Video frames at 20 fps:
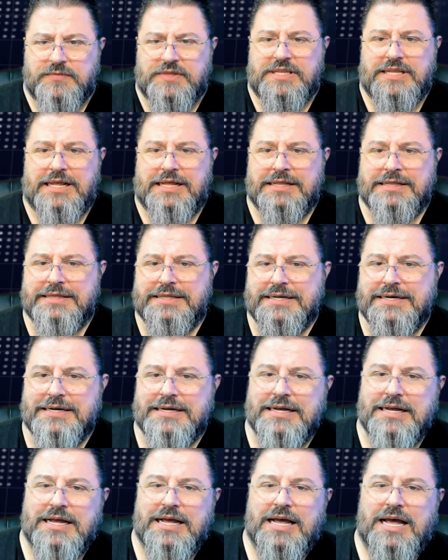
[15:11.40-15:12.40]
the
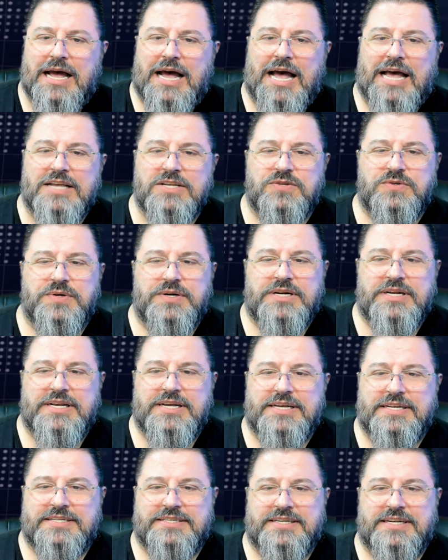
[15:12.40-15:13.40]
answer
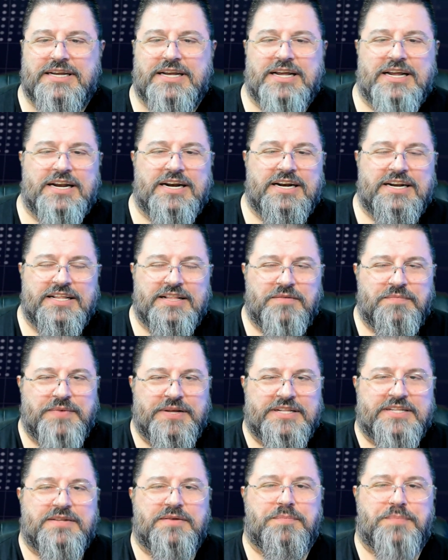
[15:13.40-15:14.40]
is a little
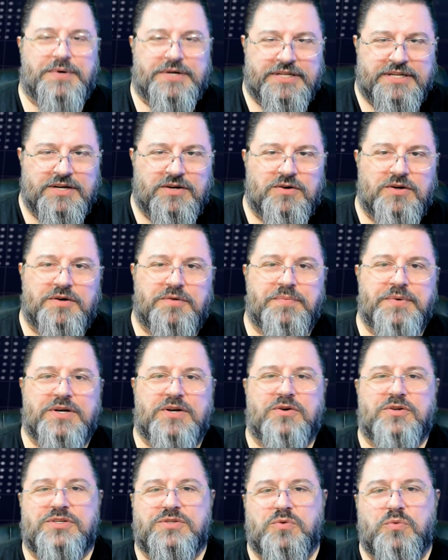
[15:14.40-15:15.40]
bit particular
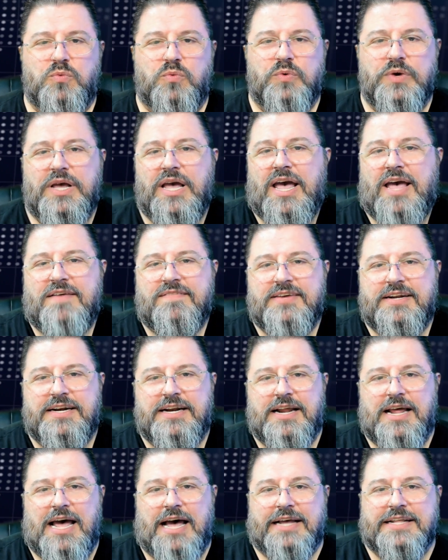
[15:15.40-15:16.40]
because we haven't
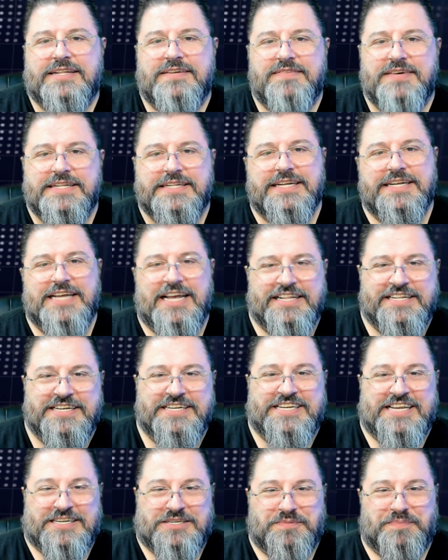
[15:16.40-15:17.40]
activated yet this
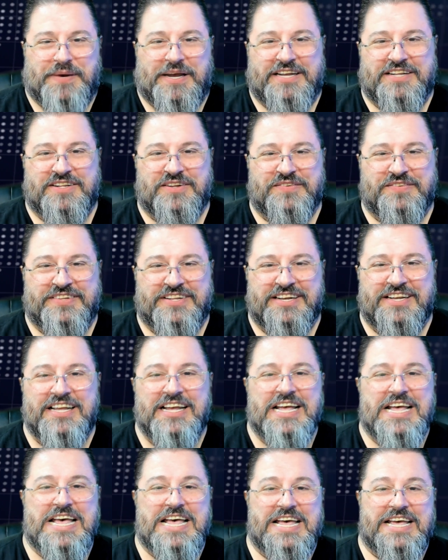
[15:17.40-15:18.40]
aspect of the
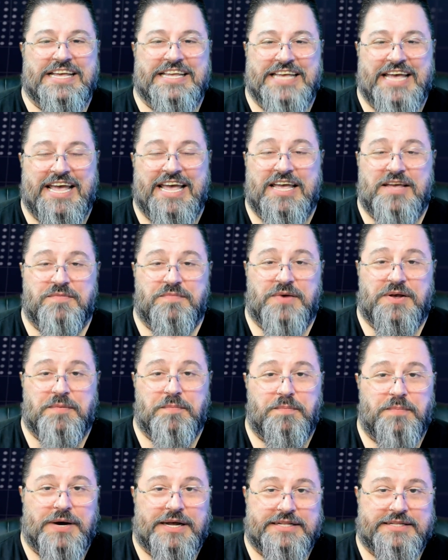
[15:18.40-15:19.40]
game,
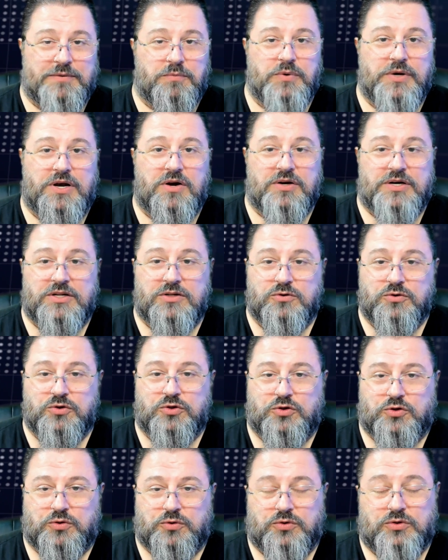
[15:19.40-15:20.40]
but we're gonna do
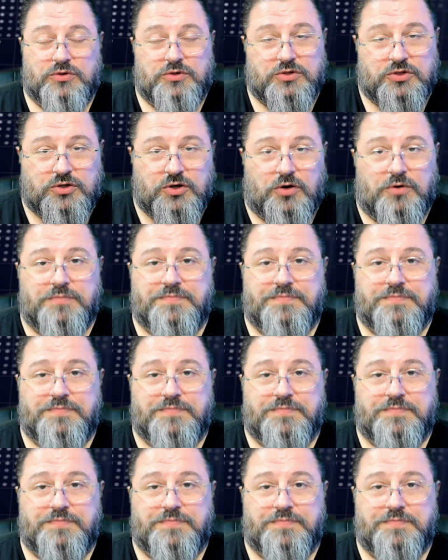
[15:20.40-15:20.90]
soon. So